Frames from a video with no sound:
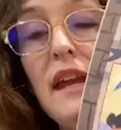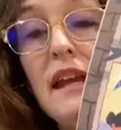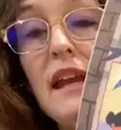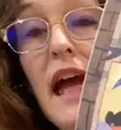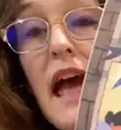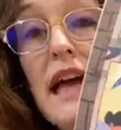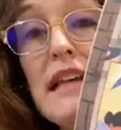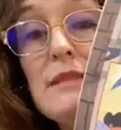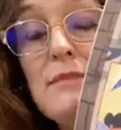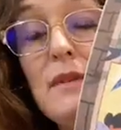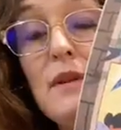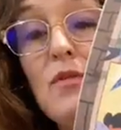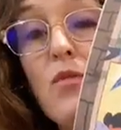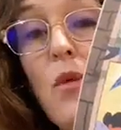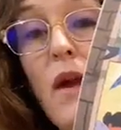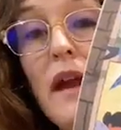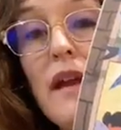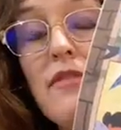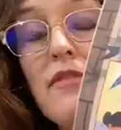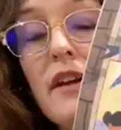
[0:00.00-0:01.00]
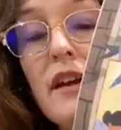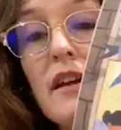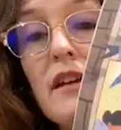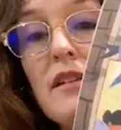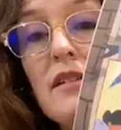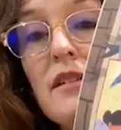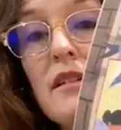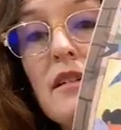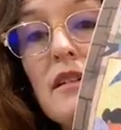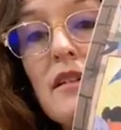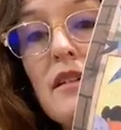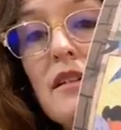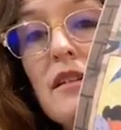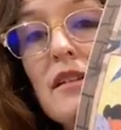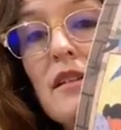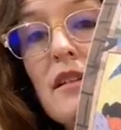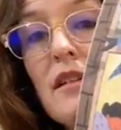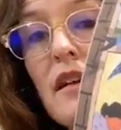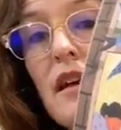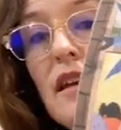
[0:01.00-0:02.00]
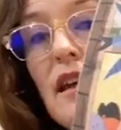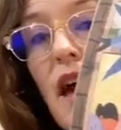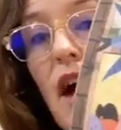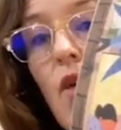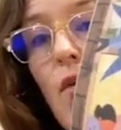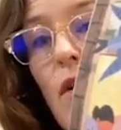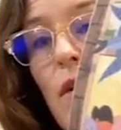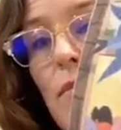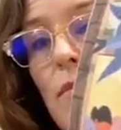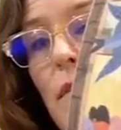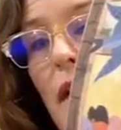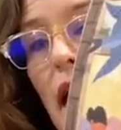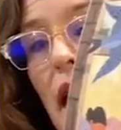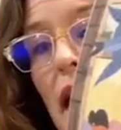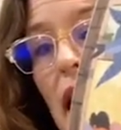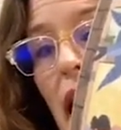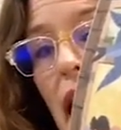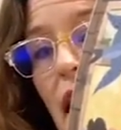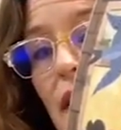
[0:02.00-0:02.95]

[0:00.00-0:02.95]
heat has been waving and how we may